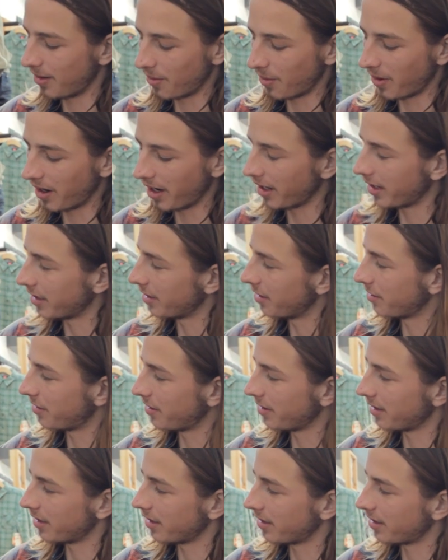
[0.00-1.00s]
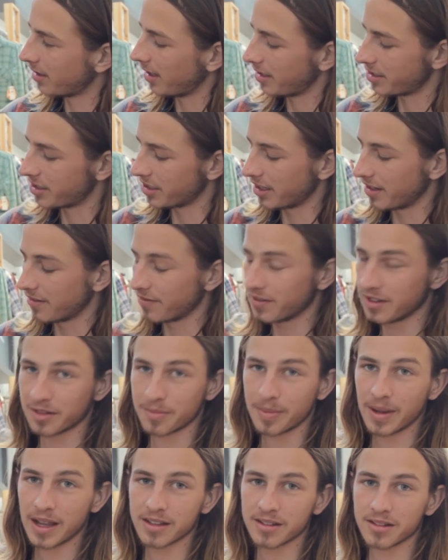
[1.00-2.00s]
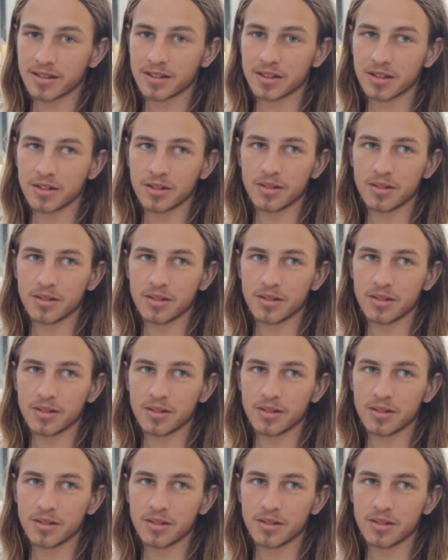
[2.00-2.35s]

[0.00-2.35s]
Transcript: why you think I should give these pants to